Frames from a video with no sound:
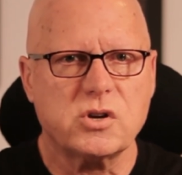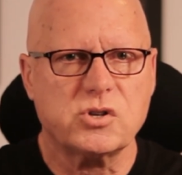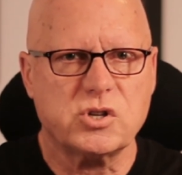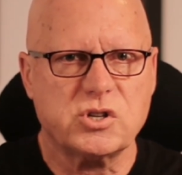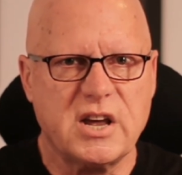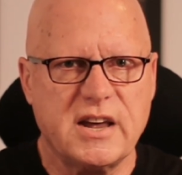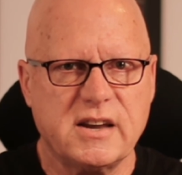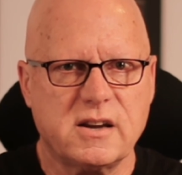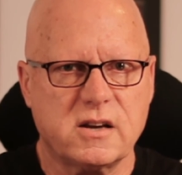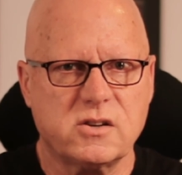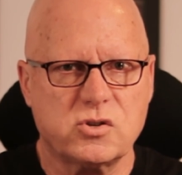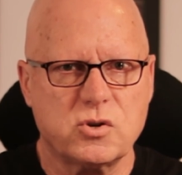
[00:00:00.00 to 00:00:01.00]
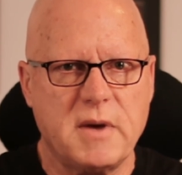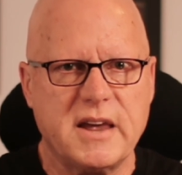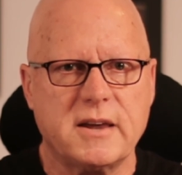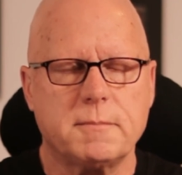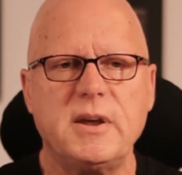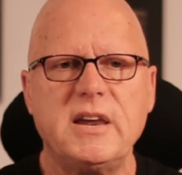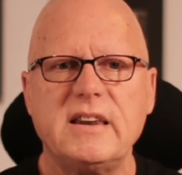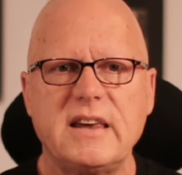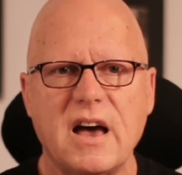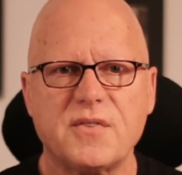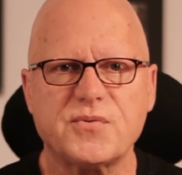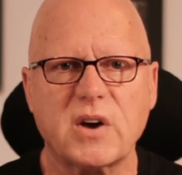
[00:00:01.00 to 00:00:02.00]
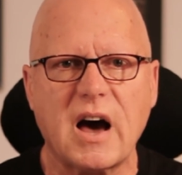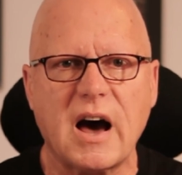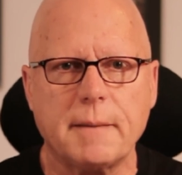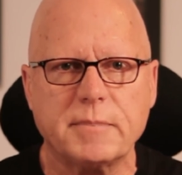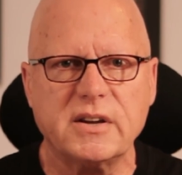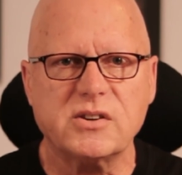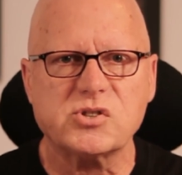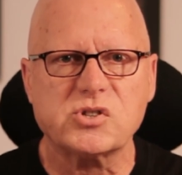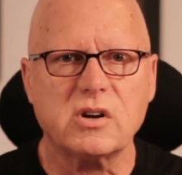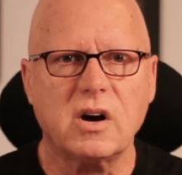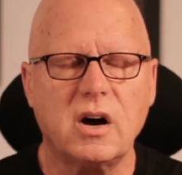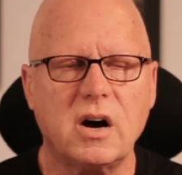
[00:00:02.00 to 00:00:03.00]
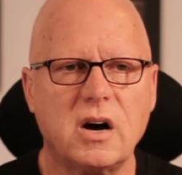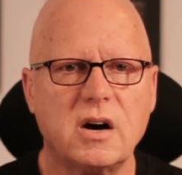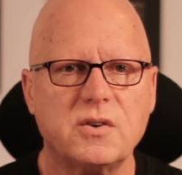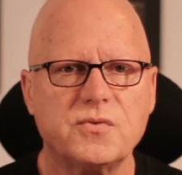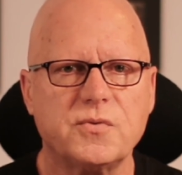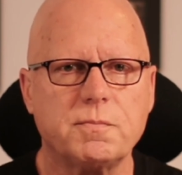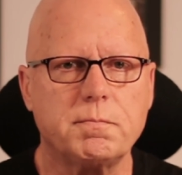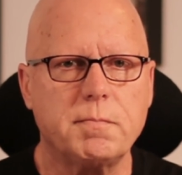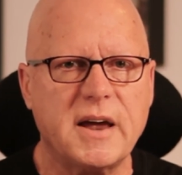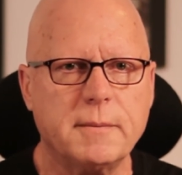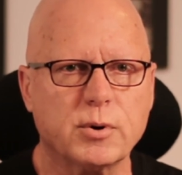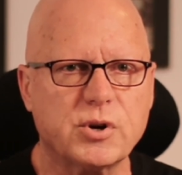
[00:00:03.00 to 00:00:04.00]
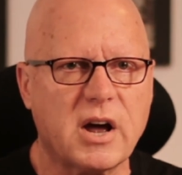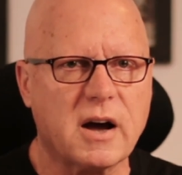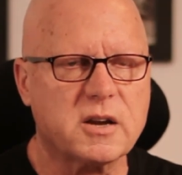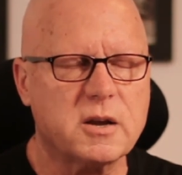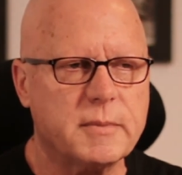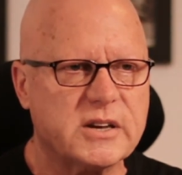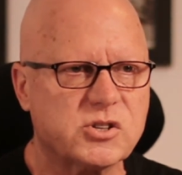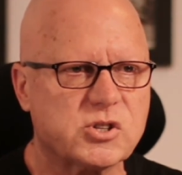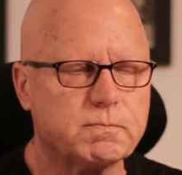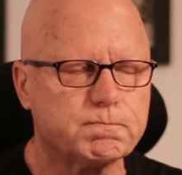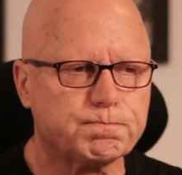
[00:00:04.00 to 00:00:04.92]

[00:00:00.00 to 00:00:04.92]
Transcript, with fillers: to take to make PDF copies of paper documents.